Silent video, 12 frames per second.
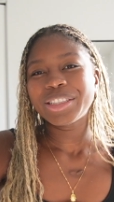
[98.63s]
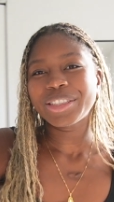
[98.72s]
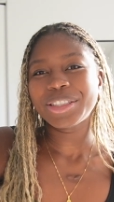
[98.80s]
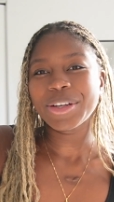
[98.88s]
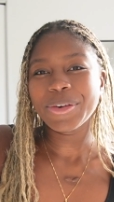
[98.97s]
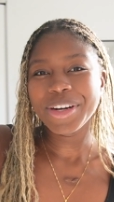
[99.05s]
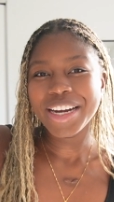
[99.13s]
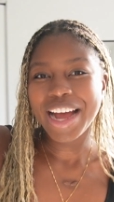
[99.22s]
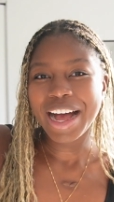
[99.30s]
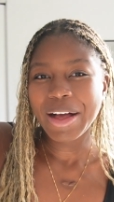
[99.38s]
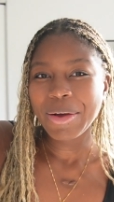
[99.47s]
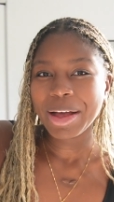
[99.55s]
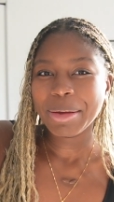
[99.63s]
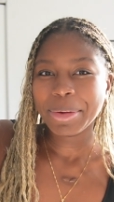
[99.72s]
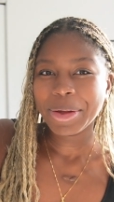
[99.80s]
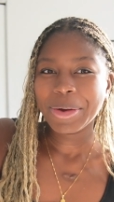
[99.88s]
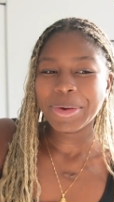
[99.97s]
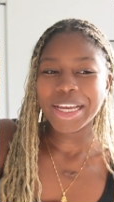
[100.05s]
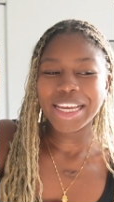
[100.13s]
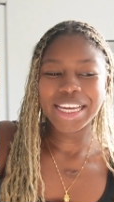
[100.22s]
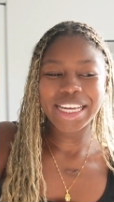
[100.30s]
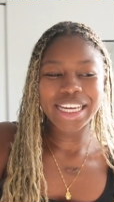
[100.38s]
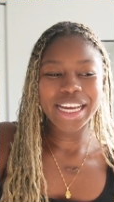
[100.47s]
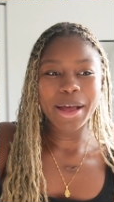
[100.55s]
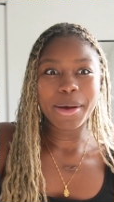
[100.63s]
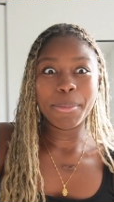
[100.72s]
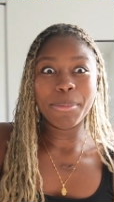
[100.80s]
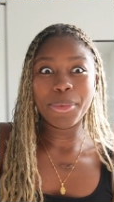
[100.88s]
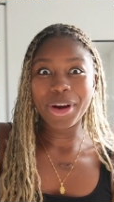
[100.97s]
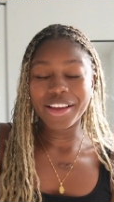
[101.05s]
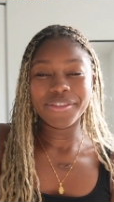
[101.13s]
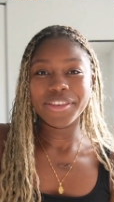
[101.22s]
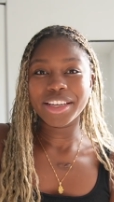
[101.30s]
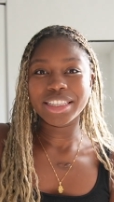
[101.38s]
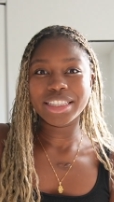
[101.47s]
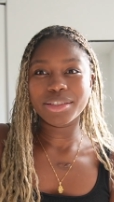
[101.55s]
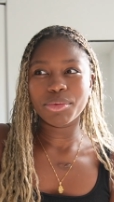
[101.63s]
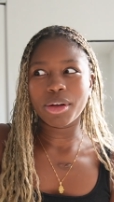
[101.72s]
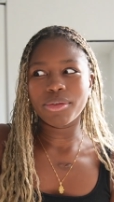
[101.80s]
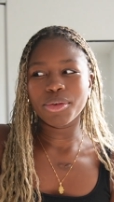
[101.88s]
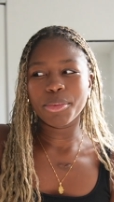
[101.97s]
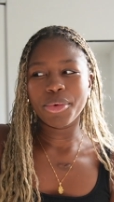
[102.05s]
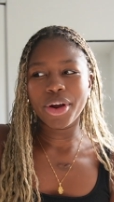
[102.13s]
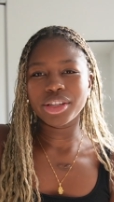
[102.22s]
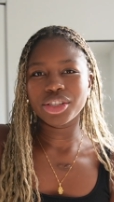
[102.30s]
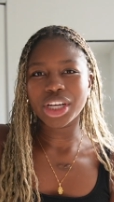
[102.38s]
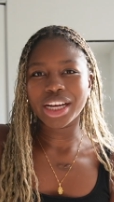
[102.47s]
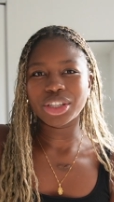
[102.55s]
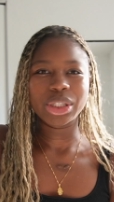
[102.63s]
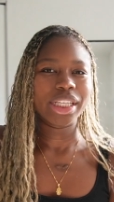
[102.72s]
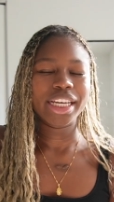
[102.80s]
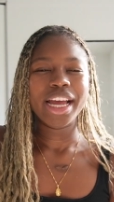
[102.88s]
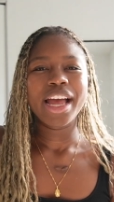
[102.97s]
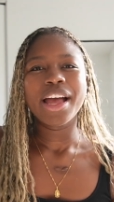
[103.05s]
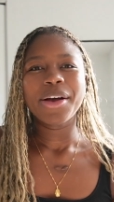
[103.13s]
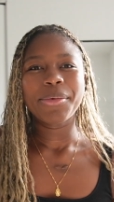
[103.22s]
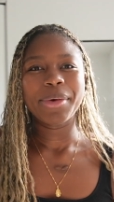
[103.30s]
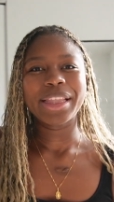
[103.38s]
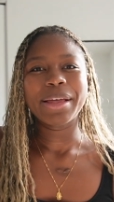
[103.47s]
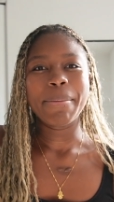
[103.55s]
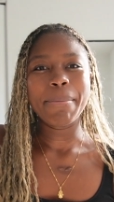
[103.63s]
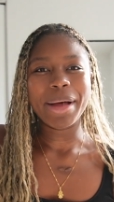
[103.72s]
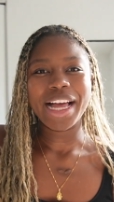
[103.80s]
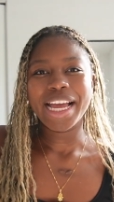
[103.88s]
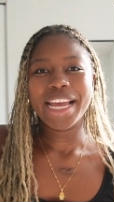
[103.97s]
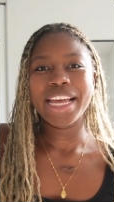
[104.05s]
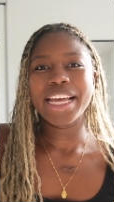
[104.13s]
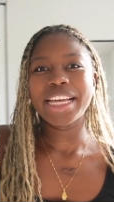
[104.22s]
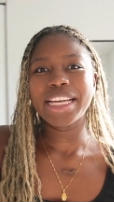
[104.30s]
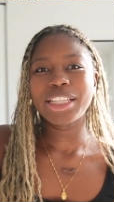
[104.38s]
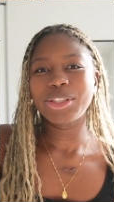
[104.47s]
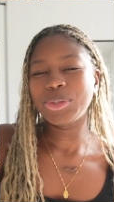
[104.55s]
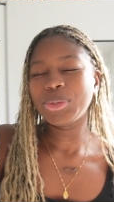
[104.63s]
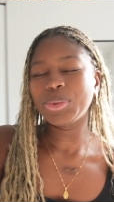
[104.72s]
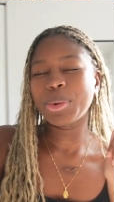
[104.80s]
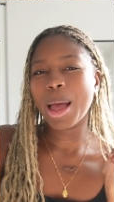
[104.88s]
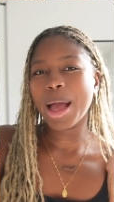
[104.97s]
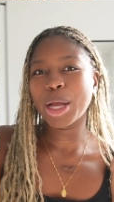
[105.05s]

So now I'm going breakfast, well, for brunch actually, with my two